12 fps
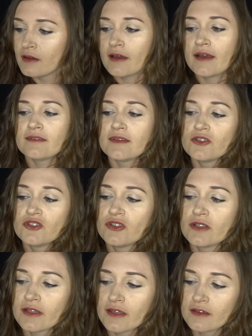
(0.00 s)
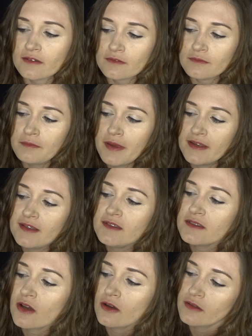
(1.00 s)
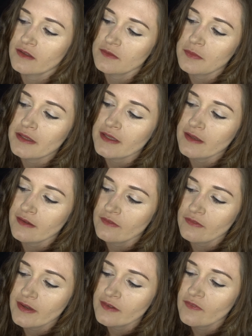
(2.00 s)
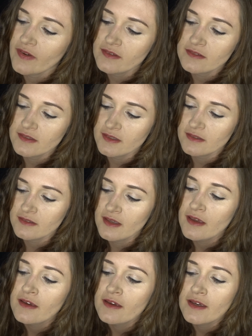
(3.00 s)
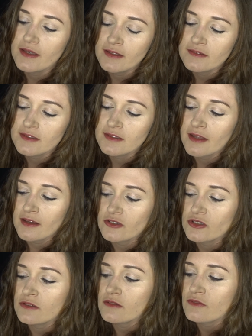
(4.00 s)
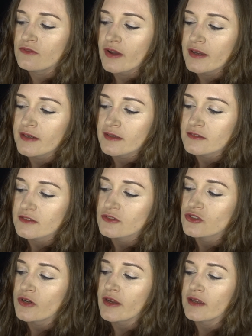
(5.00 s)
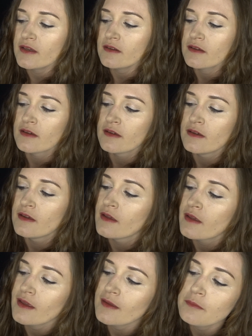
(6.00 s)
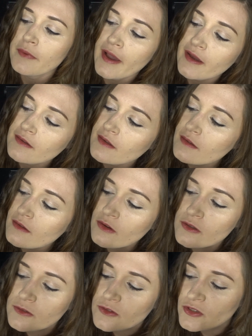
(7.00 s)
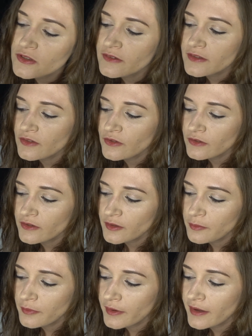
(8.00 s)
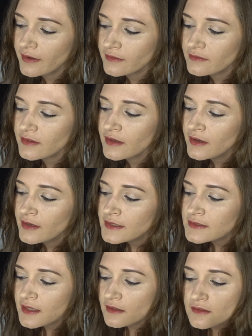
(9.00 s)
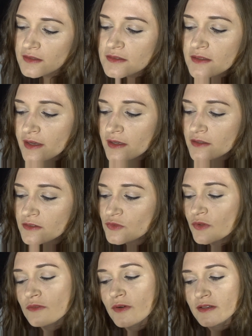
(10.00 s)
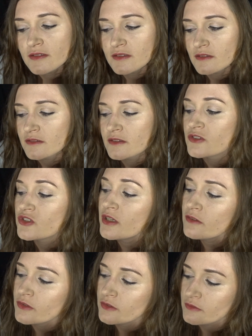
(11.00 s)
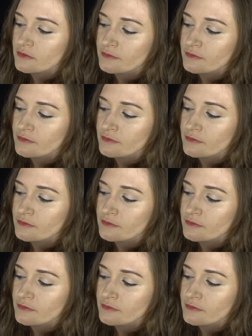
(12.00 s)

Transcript: Additionally, many scholars believe advances in international finance and trade impacted culture in Europe and set the stage for the Renaissance in general.